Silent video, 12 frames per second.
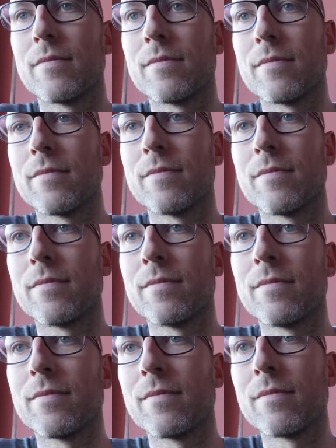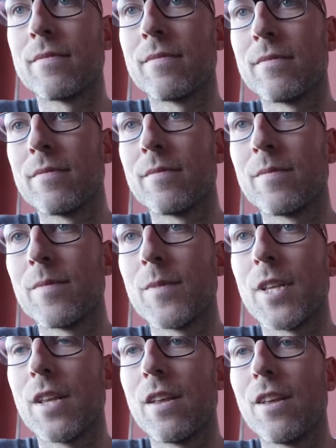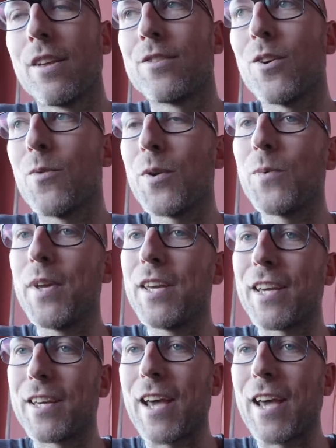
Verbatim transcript: that kind of issue with tubers? So what we